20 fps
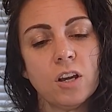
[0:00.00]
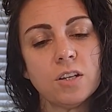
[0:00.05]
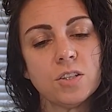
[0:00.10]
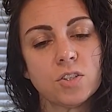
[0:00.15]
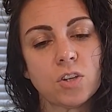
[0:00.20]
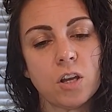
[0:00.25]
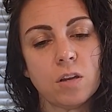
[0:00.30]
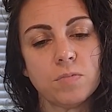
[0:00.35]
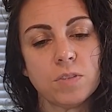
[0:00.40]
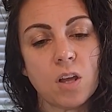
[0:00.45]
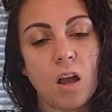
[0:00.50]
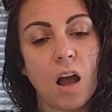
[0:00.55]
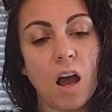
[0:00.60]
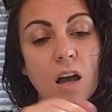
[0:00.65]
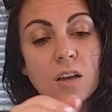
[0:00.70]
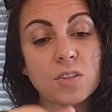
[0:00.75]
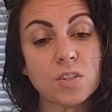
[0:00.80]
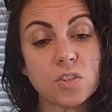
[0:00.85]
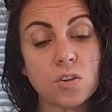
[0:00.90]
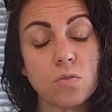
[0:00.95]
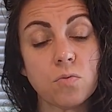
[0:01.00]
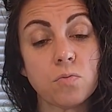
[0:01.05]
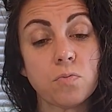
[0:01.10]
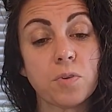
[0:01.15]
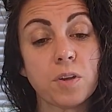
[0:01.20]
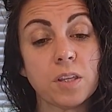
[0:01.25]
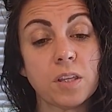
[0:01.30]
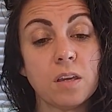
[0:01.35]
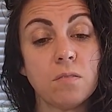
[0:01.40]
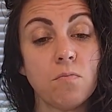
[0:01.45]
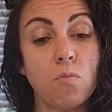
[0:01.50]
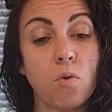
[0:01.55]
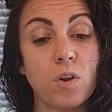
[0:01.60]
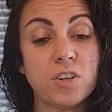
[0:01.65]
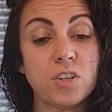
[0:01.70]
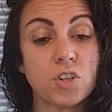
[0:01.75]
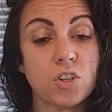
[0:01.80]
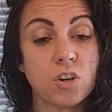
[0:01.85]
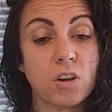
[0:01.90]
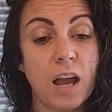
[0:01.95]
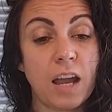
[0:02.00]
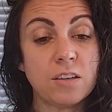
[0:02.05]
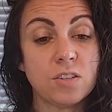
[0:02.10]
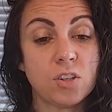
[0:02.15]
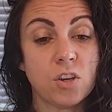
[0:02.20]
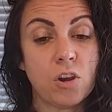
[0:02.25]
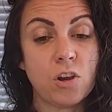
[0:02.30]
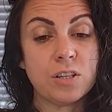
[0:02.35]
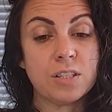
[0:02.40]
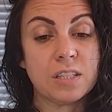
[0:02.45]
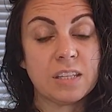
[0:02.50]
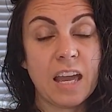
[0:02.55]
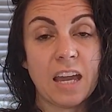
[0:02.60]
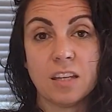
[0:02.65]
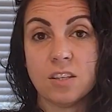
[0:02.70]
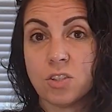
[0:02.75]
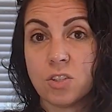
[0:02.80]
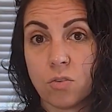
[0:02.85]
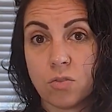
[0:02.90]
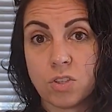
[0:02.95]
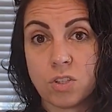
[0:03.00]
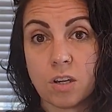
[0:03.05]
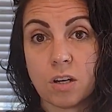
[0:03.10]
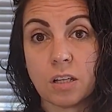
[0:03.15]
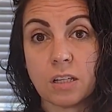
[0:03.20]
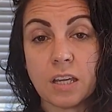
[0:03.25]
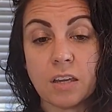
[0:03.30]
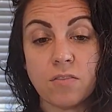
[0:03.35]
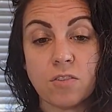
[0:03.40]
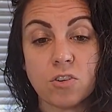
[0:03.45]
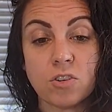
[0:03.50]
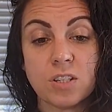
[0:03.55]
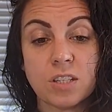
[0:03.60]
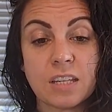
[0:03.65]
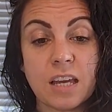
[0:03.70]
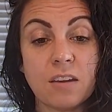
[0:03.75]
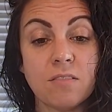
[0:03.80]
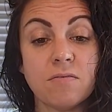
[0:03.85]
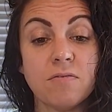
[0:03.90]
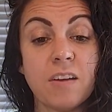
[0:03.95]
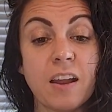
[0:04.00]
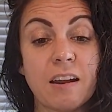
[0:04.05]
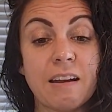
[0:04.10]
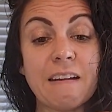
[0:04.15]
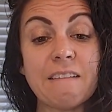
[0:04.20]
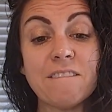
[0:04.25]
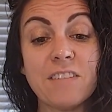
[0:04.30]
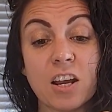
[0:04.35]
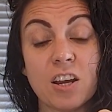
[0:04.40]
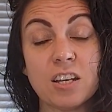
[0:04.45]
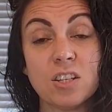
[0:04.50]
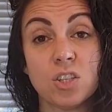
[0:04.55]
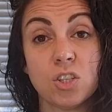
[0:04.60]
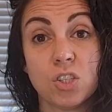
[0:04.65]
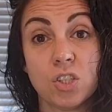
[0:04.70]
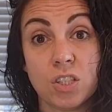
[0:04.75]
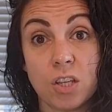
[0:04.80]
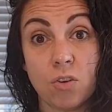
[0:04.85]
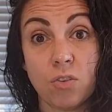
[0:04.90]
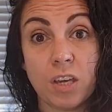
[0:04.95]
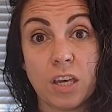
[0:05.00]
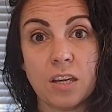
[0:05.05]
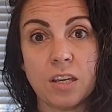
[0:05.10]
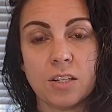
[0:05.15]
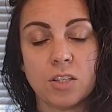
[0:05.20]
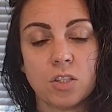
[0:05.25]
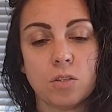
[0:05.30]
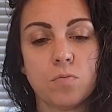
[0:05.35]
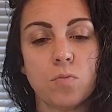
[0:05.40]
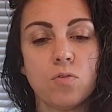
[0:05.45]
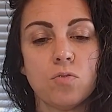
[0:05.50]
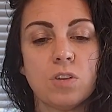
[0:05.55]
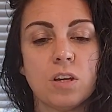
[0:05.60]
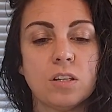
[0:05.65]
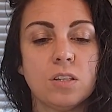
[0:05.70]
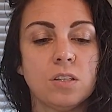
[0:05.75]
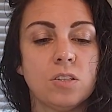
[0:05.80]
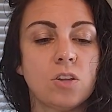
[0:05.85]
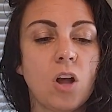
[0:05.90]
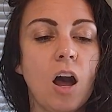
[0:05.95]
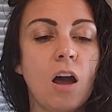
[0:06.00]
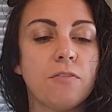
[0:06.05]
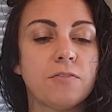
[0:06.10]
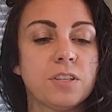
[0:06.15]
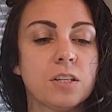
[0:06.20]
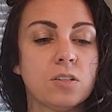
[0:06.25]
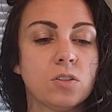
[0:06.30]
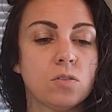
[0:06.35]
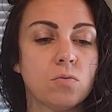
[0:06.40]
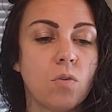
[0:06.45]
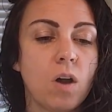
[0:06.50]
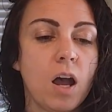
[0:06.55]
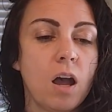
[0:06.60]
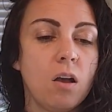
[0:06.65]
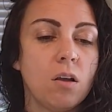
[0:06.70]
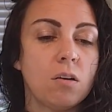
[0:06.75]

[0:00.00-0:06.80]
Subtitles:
scrubs also really moisturize your skin, so it's gonna leave your skin very, very silky, smooth, and soft as well.